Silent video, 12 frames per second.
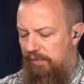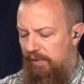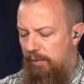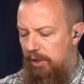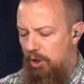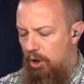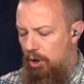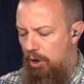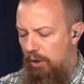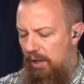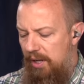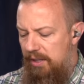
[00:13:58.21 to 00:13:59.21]
If I
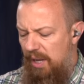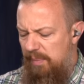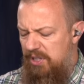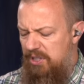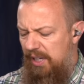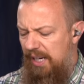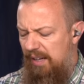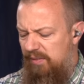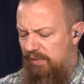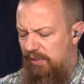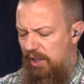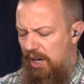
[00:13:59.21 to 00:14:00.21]
recall, that means I'm going to have
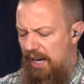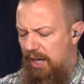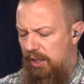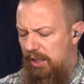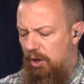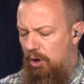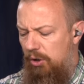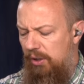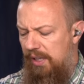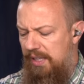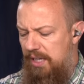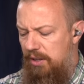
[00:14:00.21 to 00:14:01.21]
to figure out how to get a
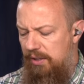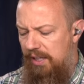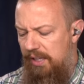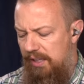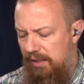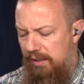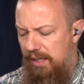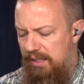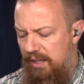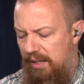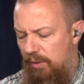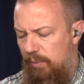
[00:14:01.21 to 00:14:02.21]
hardline Ethernet in,
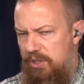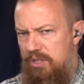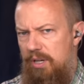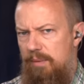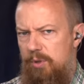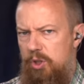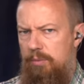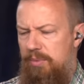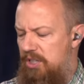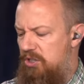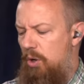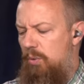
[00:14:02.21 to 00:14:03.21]
into there, which um, could be
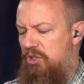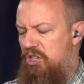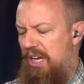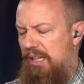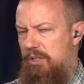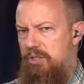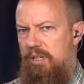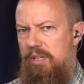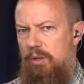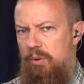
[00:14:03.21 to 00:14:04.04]
its own challenge in a